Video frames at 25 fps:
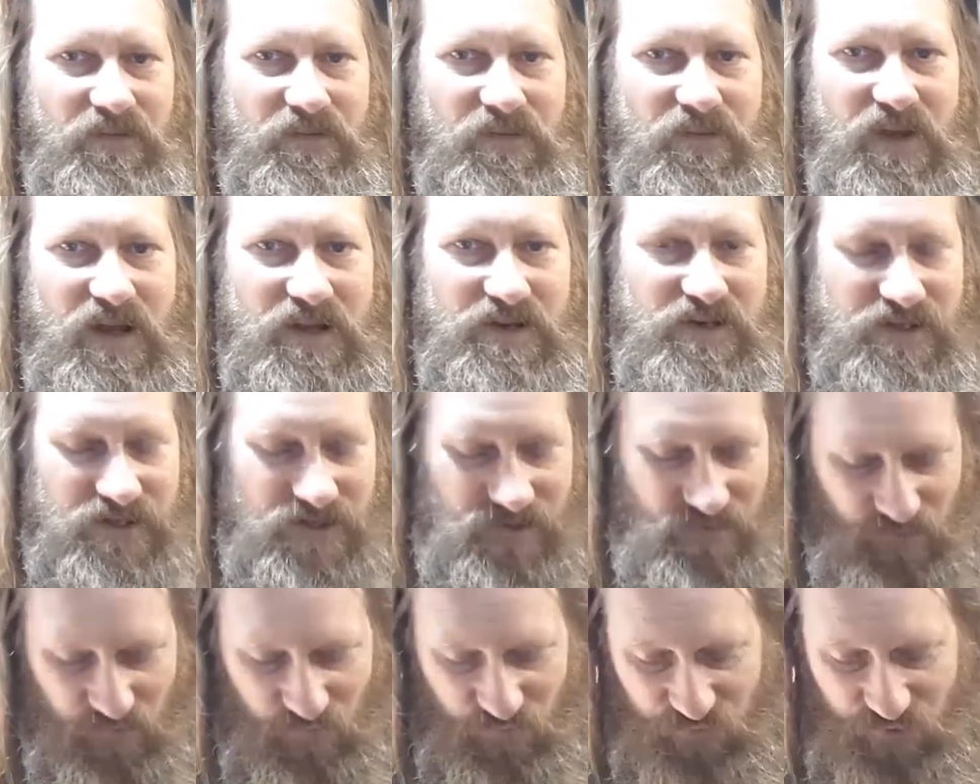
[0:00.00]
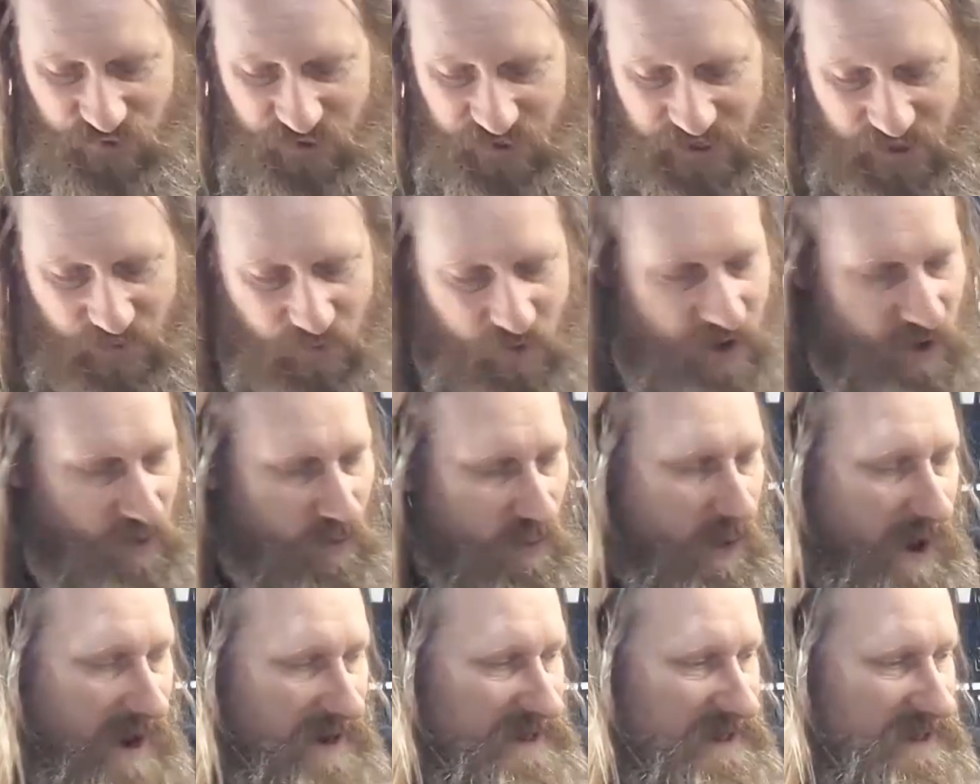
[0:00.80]
That's really well
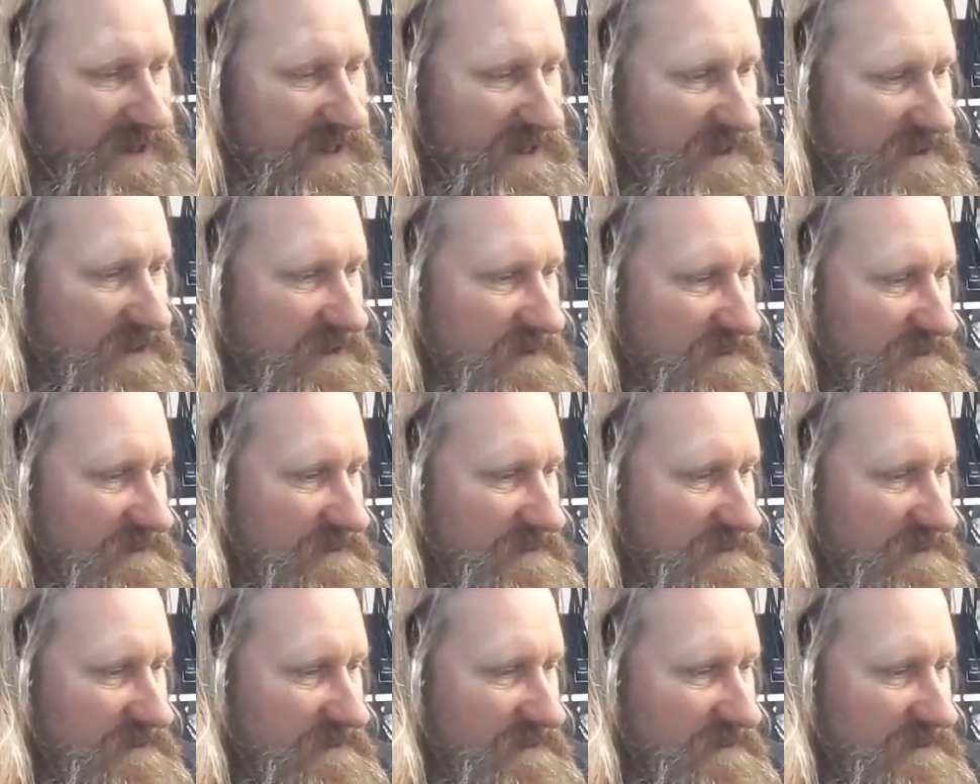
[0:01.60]
weighted.